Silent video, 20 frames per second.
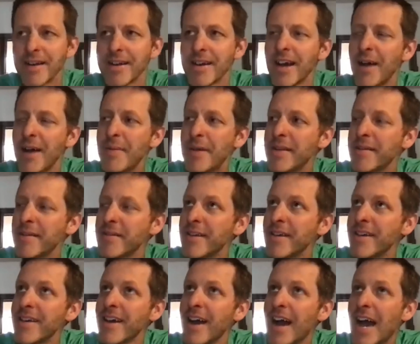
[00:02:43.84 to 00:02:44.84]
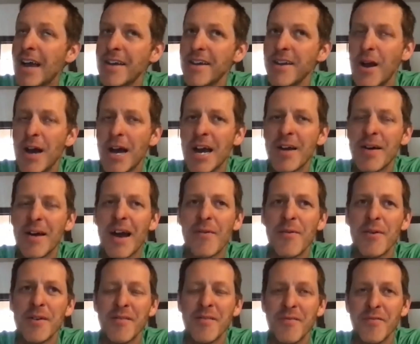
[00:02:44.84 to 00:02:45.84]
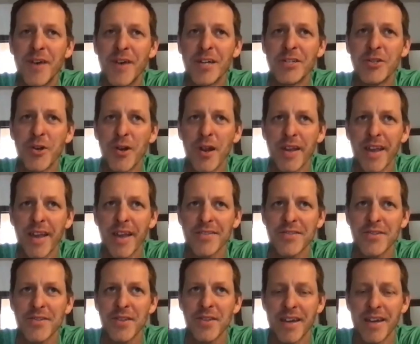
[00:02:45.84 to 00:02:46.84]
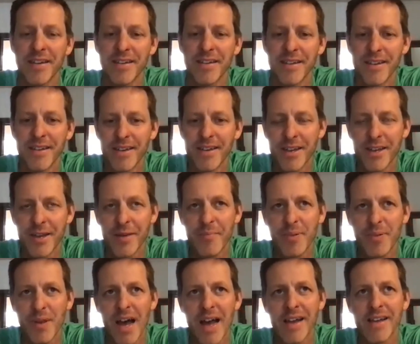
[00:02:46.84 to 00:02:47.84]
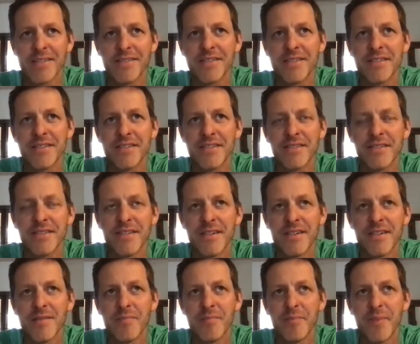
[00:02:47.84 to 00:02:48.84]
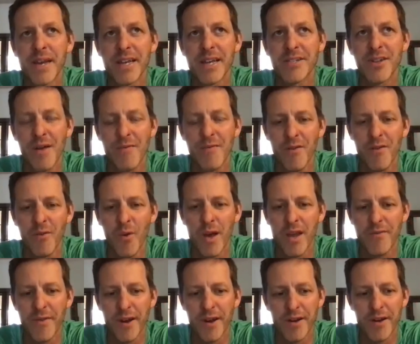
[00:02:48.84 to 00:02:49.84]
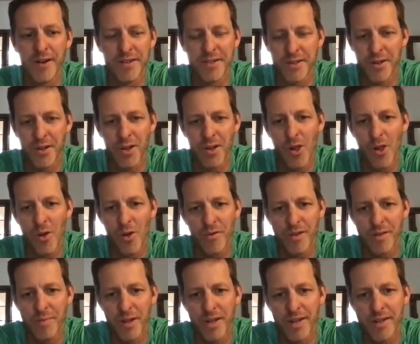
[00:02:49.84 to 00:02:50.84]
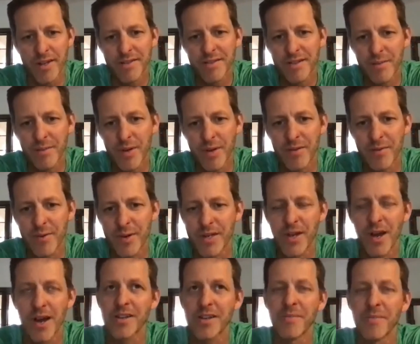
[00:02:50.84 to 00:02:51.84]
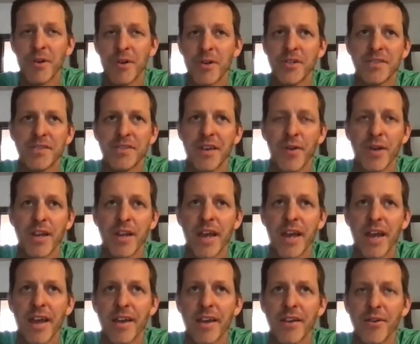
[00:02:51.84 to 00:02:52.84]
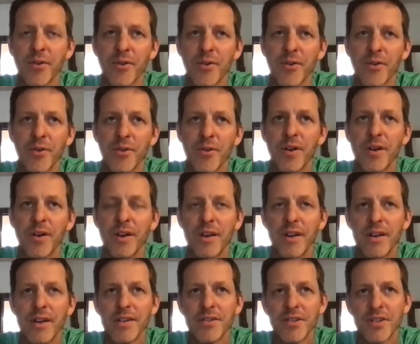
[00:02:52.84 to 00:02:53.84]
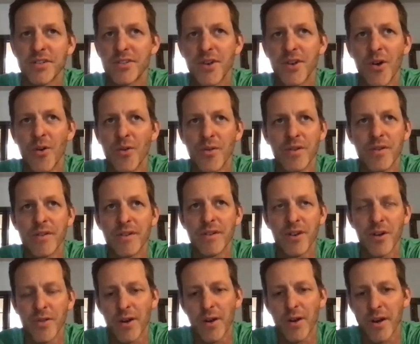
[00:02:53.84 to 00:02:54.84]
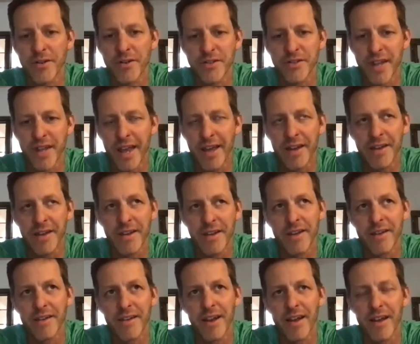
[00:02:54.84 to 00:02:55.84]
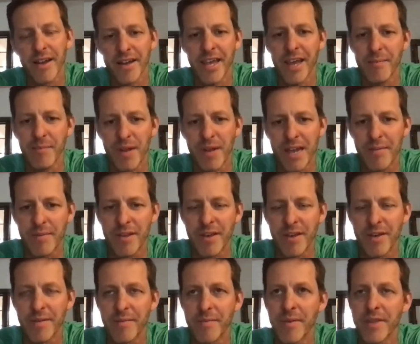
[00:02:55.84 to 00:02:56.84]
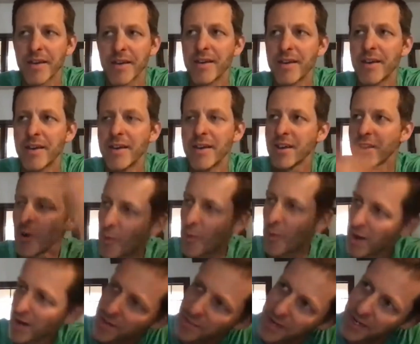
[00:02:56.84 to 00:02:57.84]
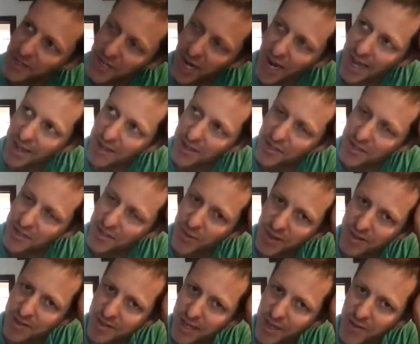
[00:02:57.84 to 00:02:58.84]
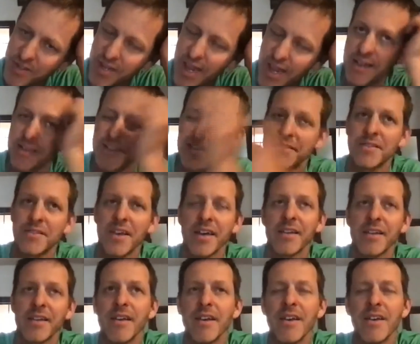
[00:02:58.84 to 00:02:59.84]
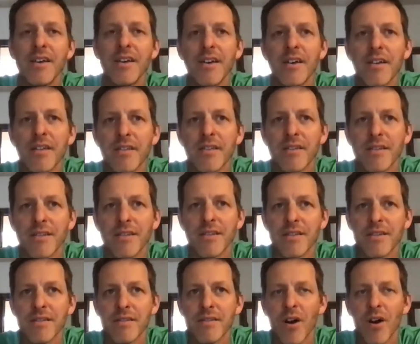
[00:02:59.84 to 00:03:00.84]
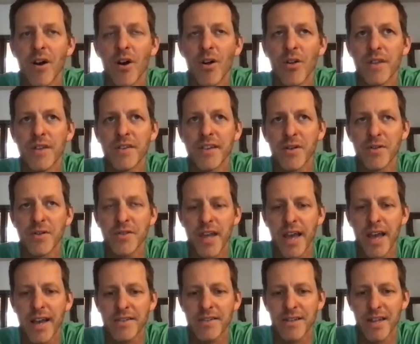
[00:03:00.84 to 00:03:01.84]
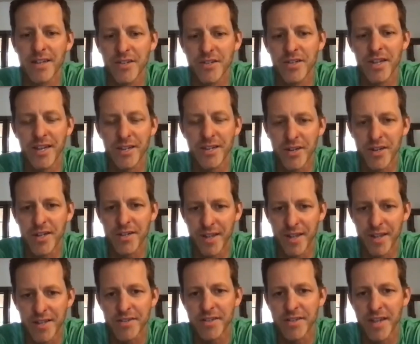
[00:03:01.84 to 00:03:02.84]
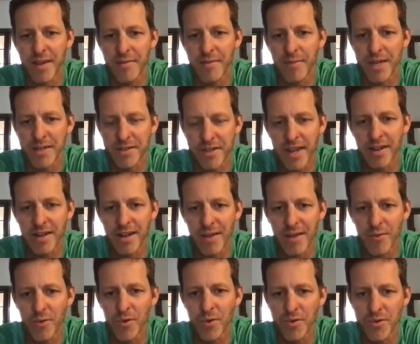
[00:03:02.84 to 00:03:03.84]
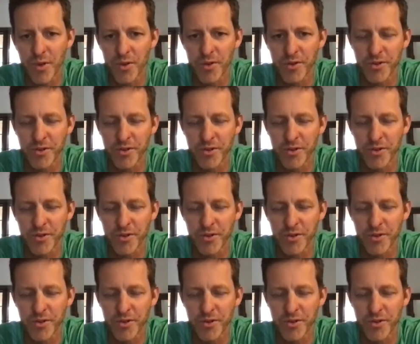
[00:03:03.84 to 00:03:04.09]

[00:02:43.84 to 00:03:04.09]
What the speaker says: I mean, I would venture to guess that compliance based off of Wayfair is still all over the place. We talk to merchants every day who just don't, they don't understand it, and I can't blame them. One of the big challenges within sales tax is that all of the sales tax legislation is at a state by state level. So there's